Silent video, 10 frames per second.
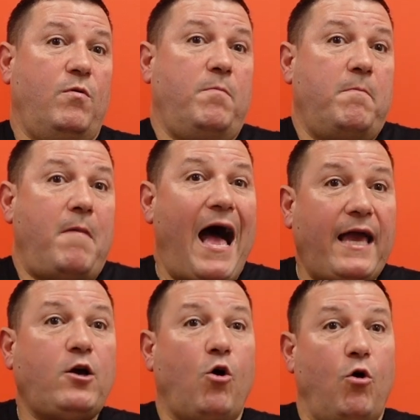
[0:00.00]

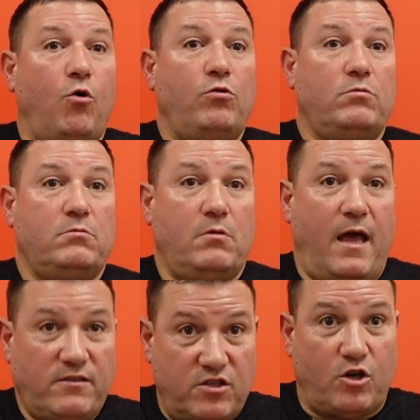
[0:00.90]
My goal
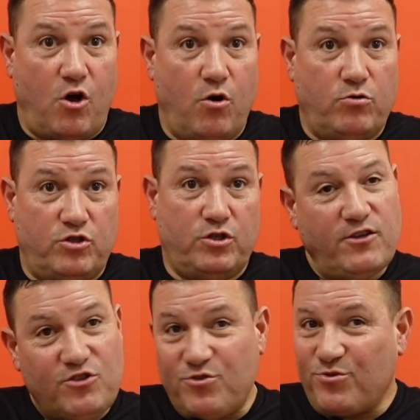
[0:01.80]
as the coach
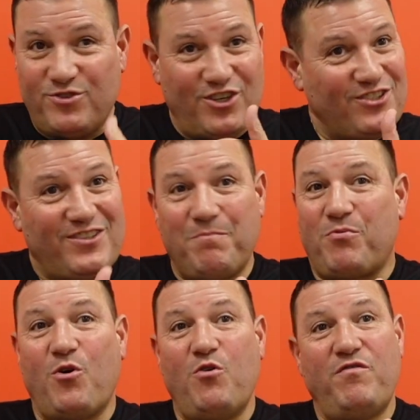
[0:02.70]
is to just
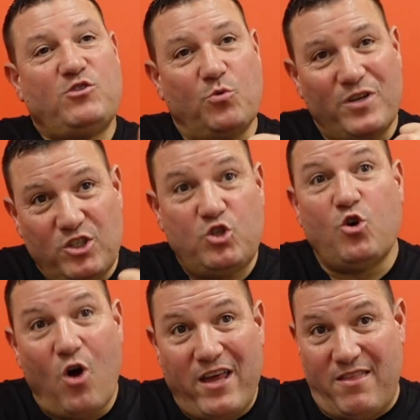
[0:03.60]
improve, to
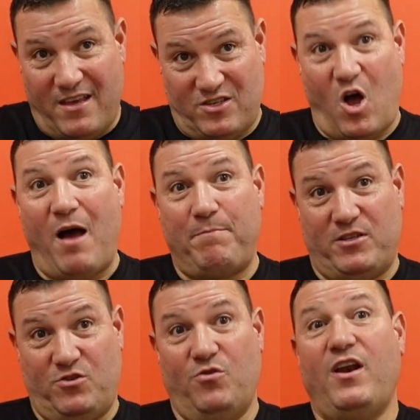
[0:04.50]
enjoy this
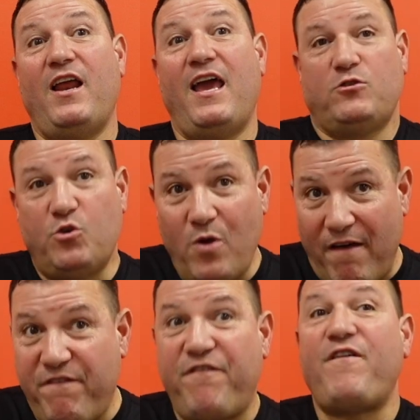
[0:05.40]
opportunity, to
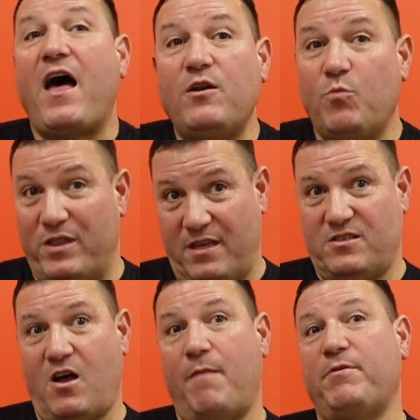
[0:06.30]
have fun with
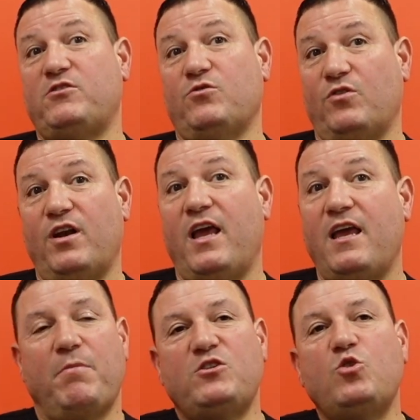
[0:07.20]
this
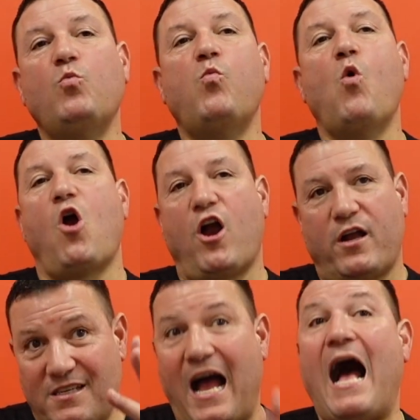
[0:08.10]
opportunity, but to
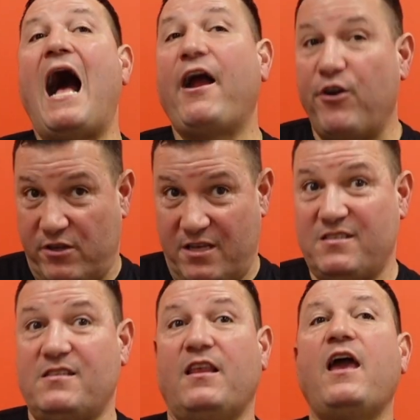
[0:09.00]
work
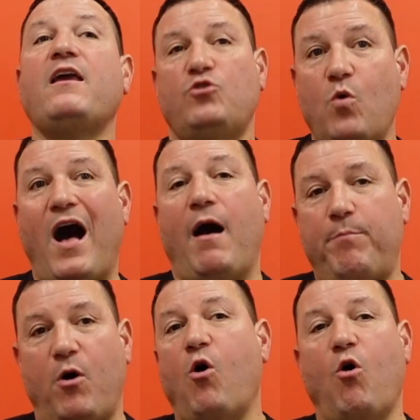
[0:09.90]
tirelessly to
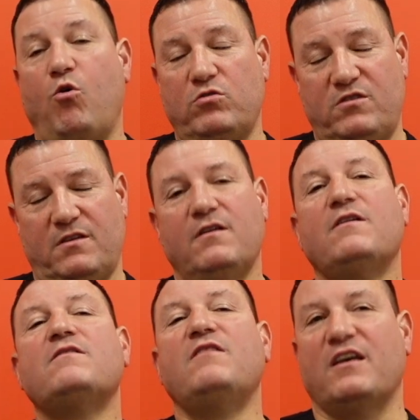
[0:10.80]
uphold
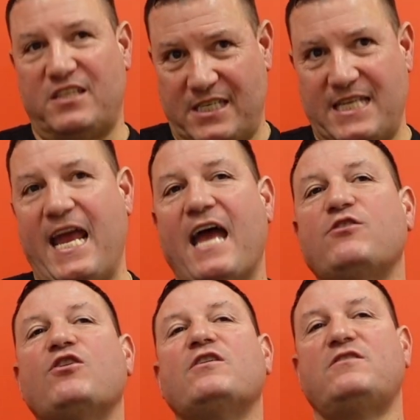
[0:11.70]
the
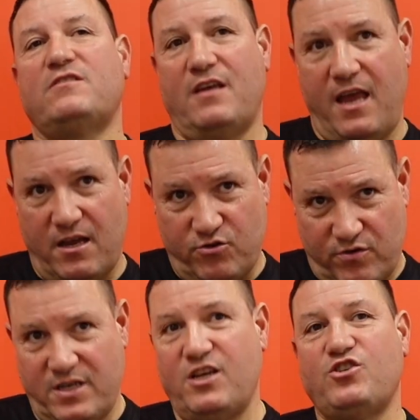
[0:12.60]
standards and
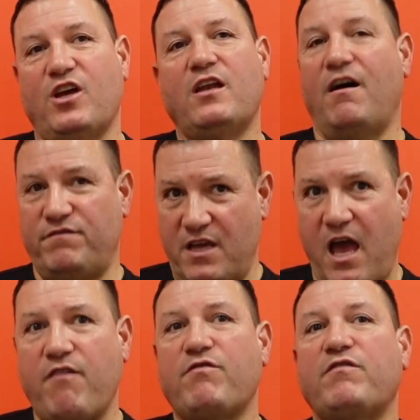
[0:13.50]
tradition of the
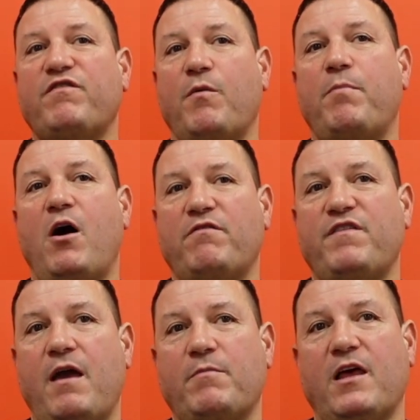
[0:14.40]
Everett football
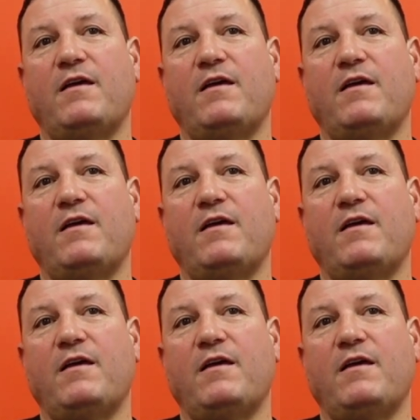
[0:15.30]
family.